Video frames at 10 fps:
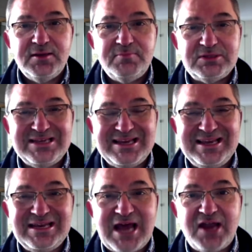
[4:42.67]

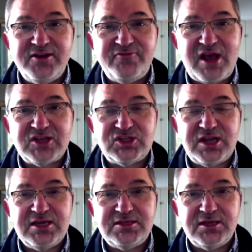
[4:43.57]
particularly in
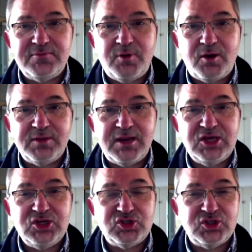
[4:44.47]
under-vaccinated
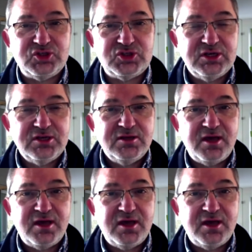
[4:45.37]
populations.